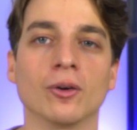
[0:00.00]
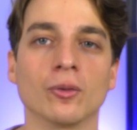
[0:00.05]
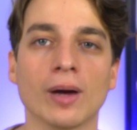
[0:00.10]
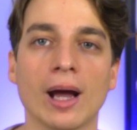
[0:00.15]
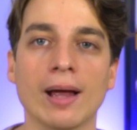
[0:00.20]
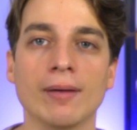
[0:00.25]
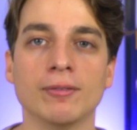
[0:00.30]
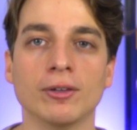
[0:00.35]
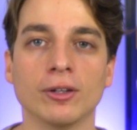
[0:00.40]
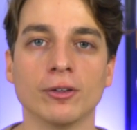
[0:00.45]

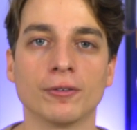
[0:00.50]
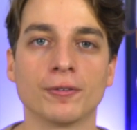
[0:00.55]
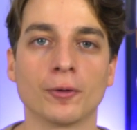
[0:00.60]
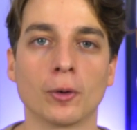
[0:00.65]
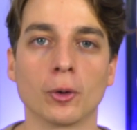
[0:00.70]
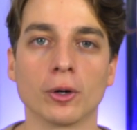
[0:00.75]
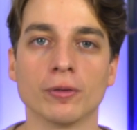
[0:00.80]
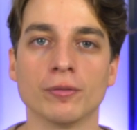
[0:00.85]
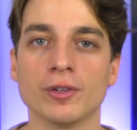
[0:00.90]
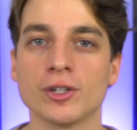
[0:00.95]
Arrival
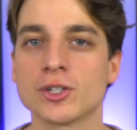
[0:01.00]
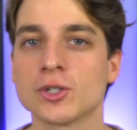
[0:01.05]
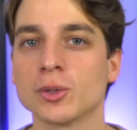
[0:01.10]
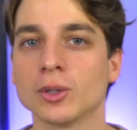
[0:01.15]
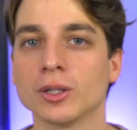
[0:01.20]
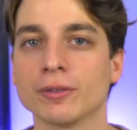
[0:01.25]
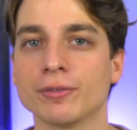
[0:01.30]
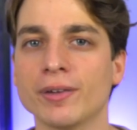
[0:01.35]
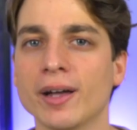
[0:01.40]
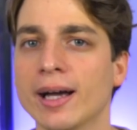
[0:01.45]
for
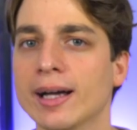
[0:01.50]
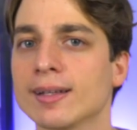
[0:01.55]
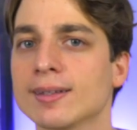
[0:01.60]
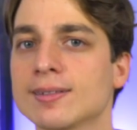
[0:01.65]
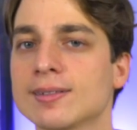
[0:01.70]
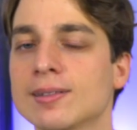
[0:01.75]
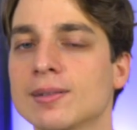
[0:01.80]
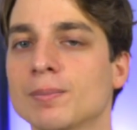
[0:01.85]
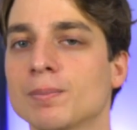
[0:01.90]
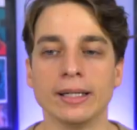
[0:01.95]
visual
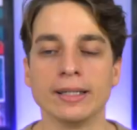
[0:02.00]
effects?